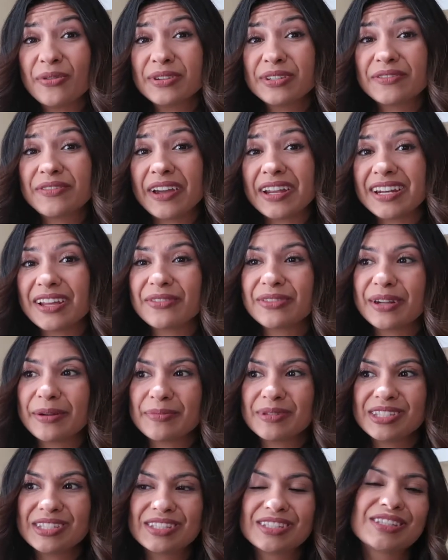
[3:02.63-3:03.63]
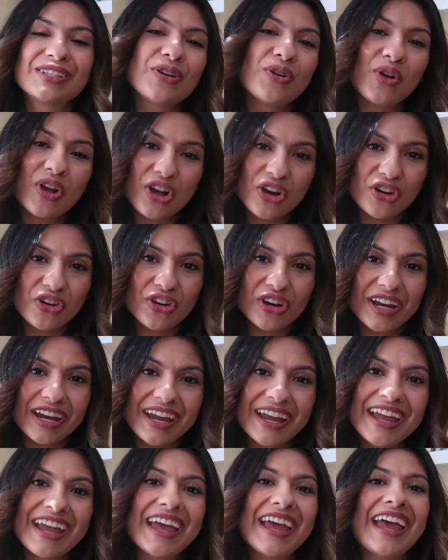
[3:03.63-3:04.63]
to find out that I'm still hungry.